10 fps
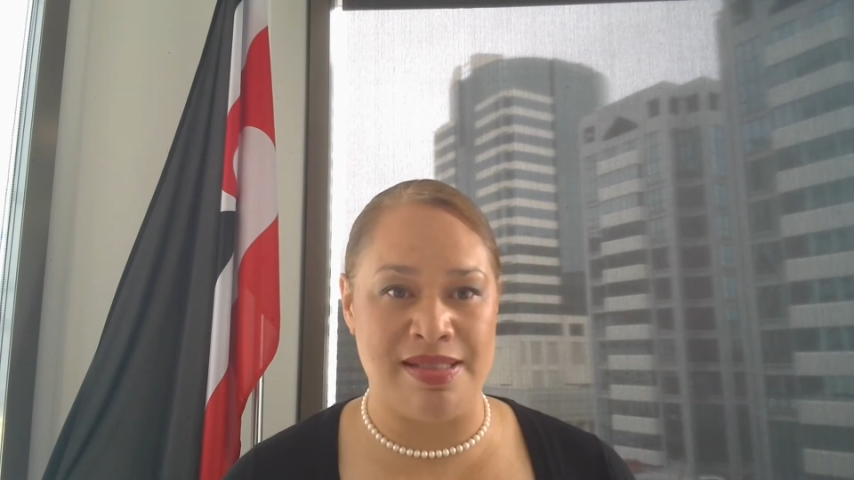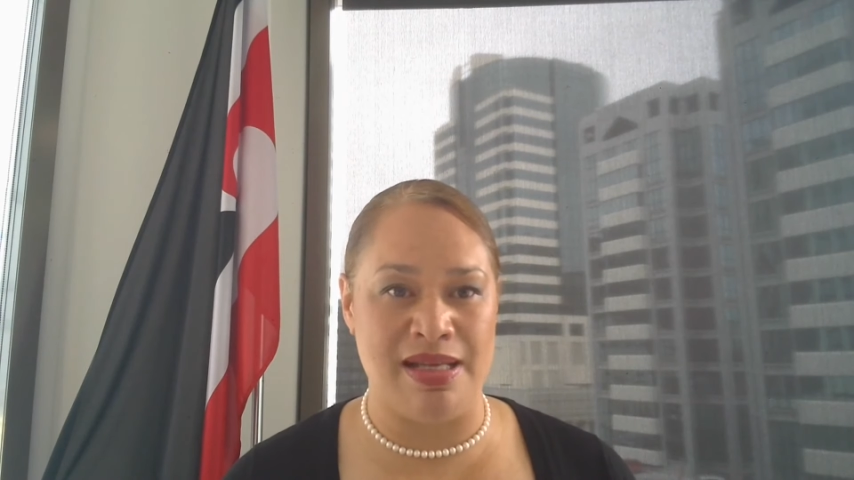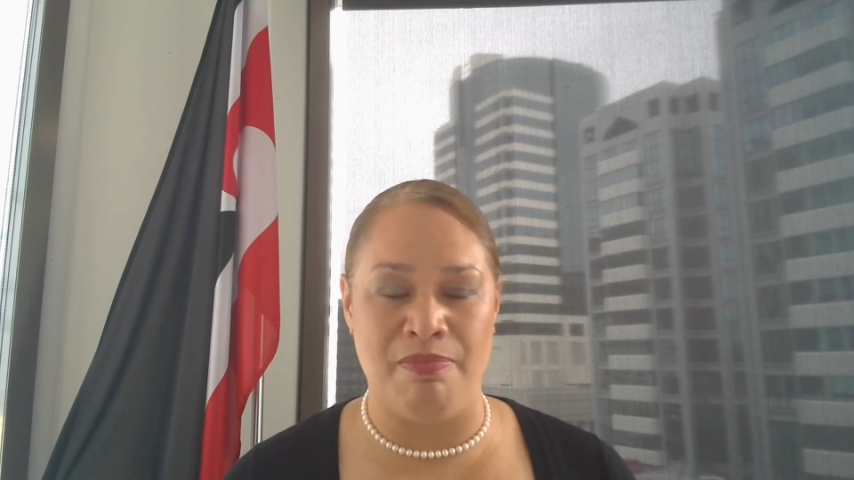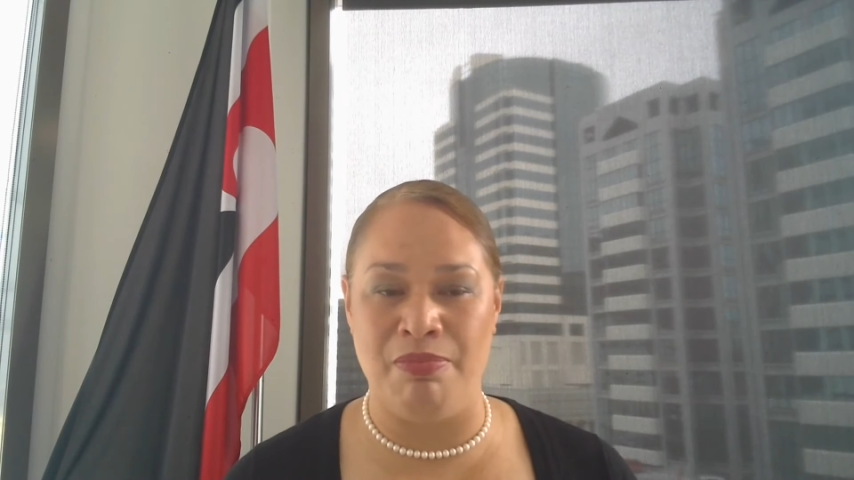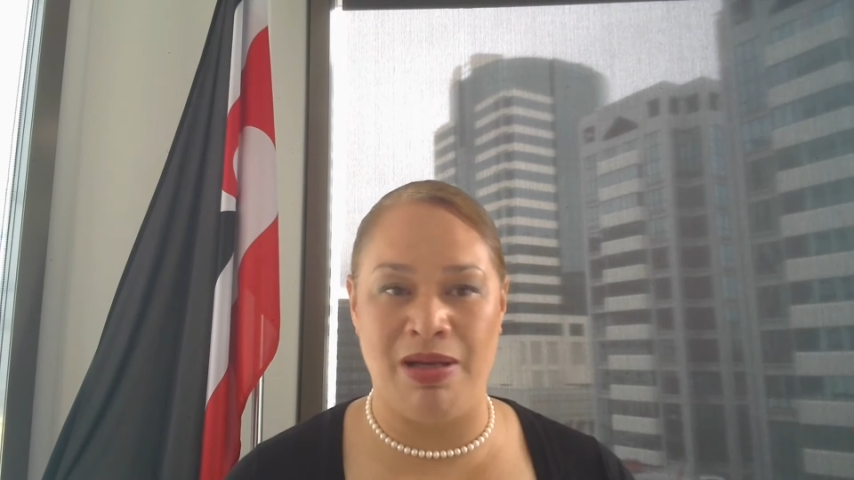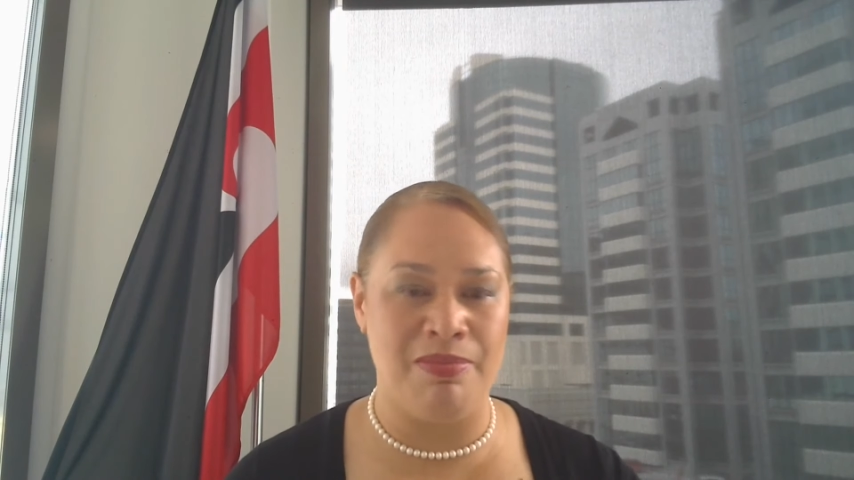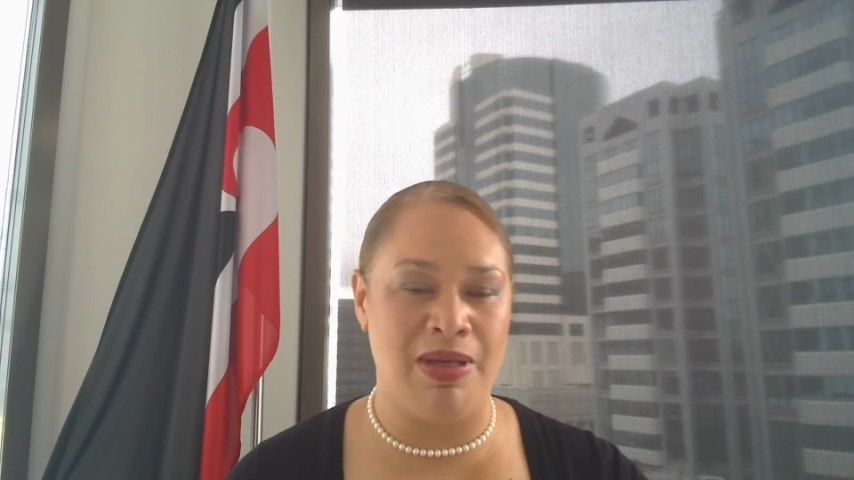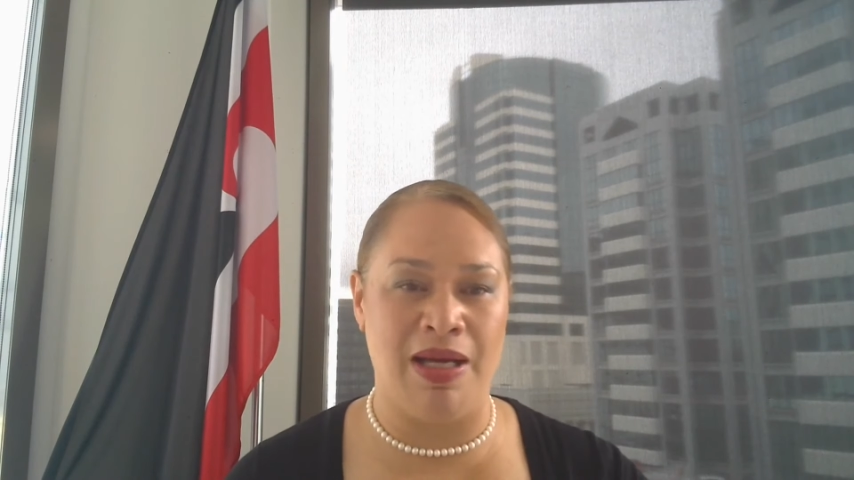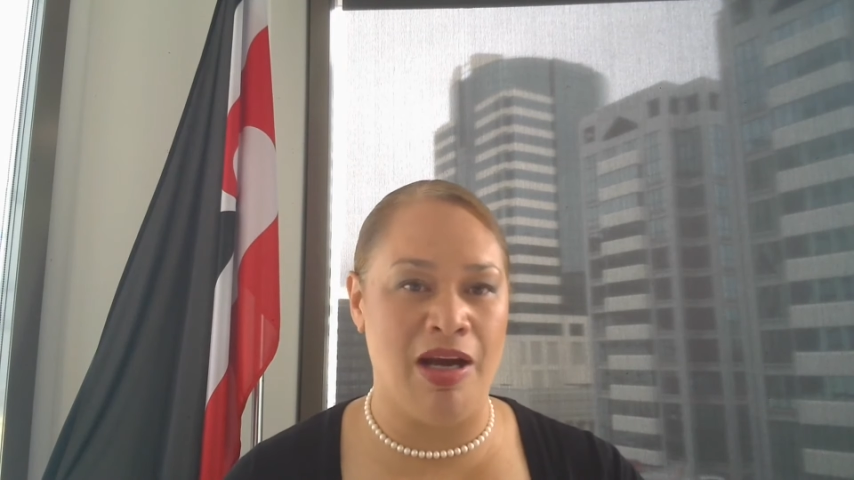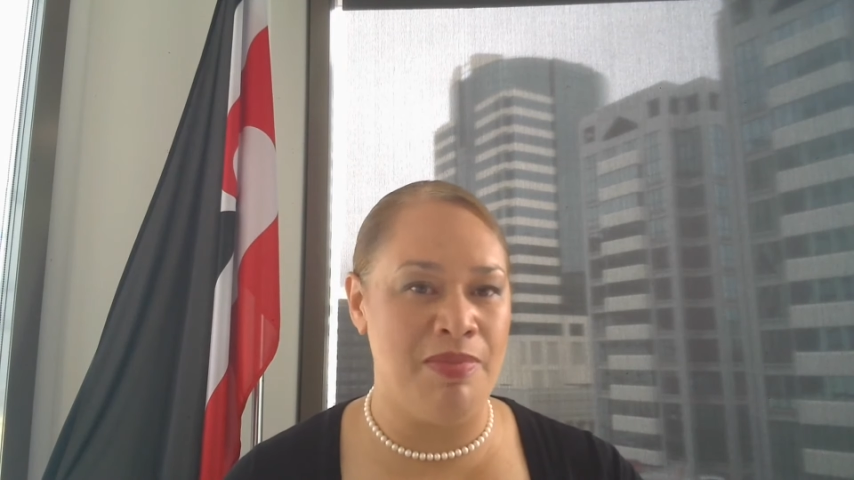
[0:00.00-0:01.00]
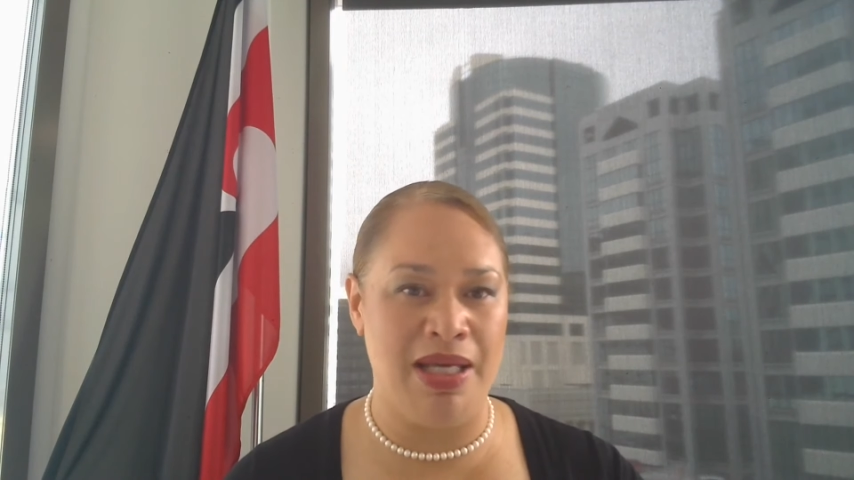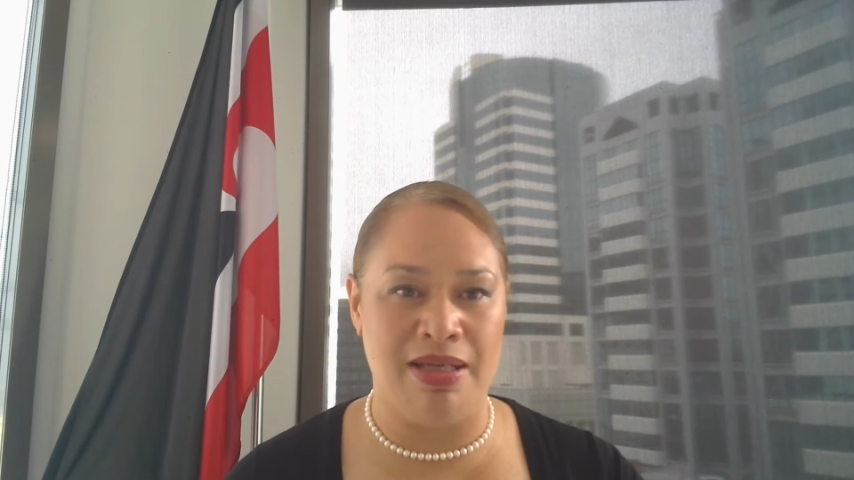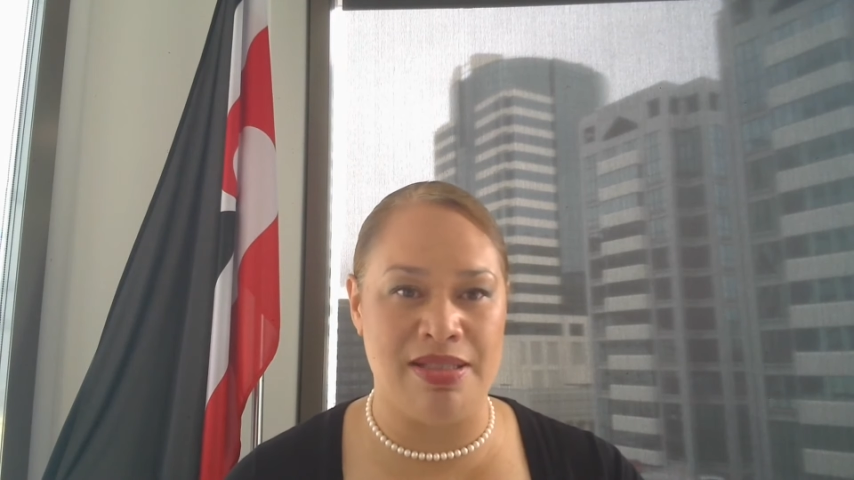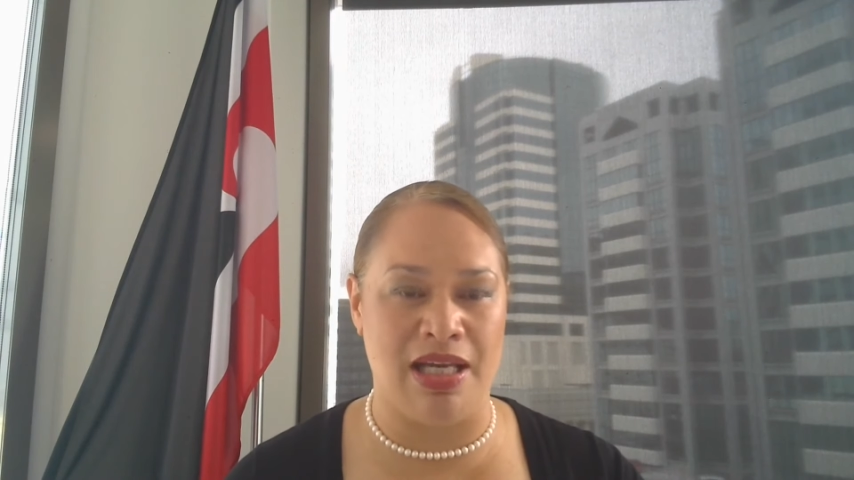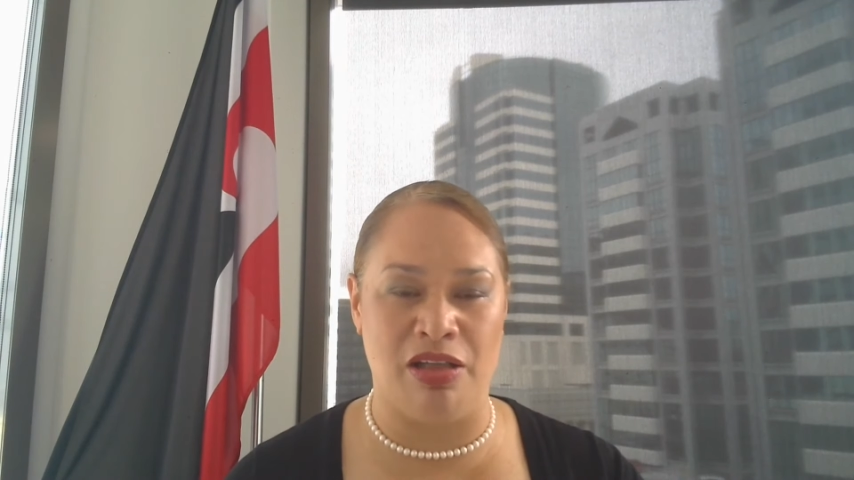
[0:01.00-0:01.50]
but I'm here to
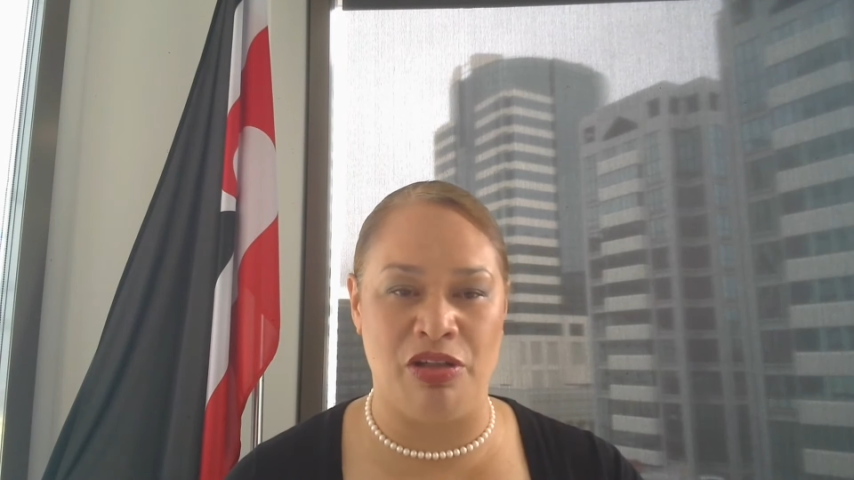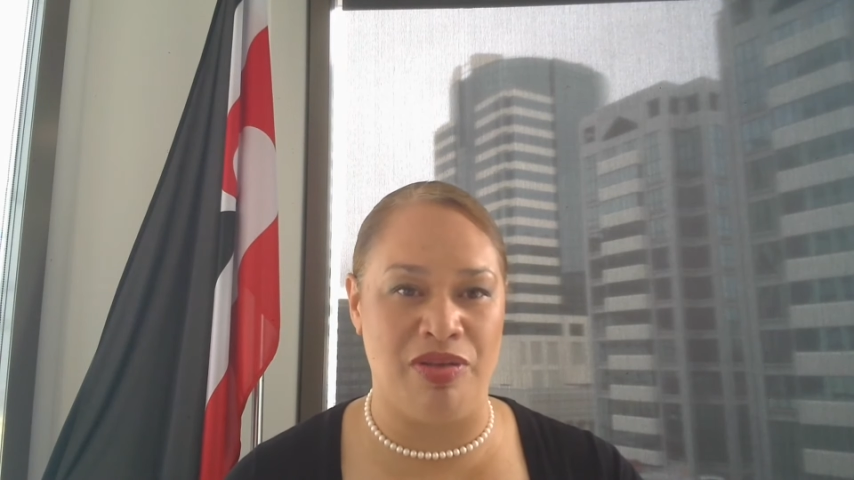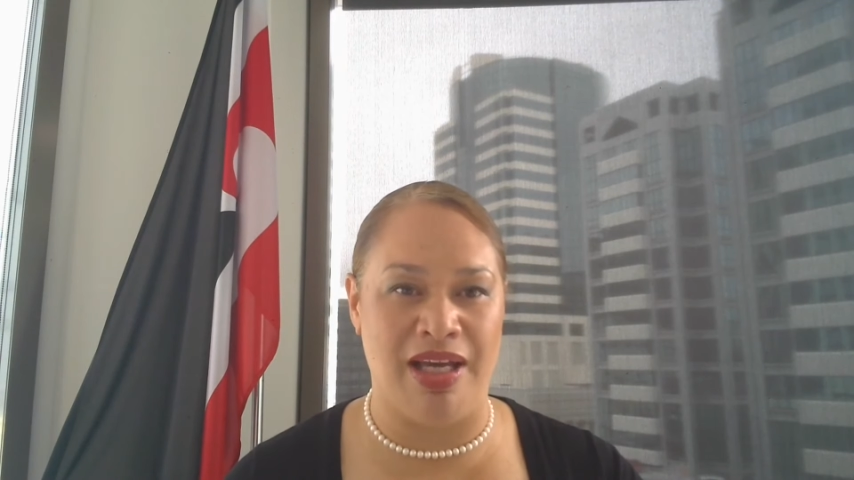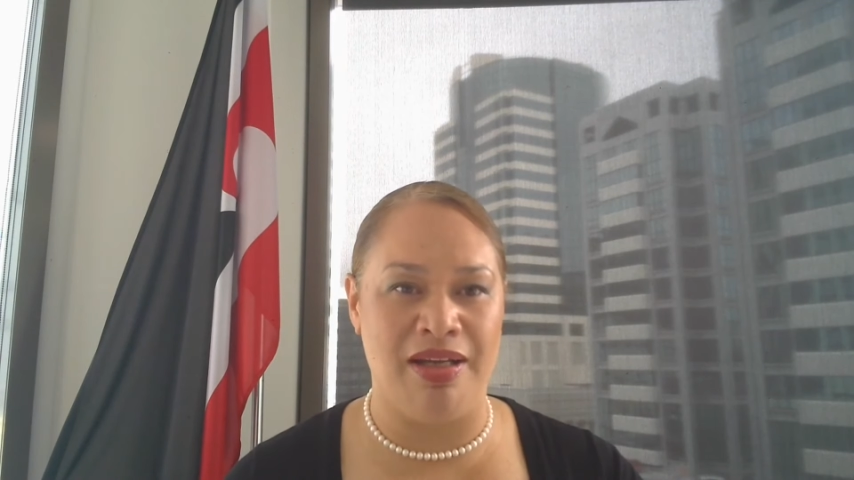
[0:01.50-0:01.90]
tell you that,